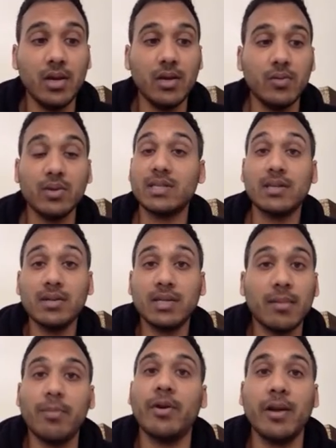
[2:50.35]
would still
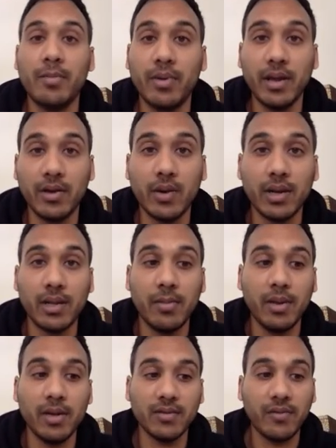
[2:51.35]
jump on it pretty quickly,
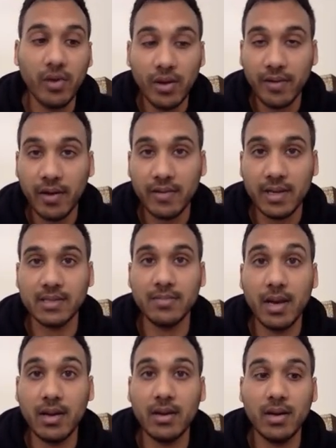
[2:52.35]
because 45,000
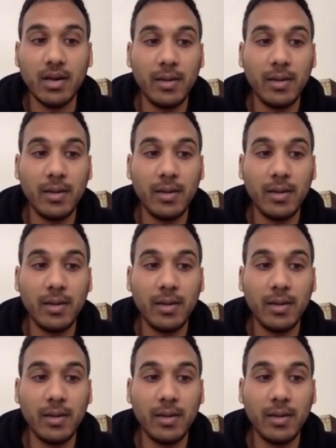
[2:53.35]
mana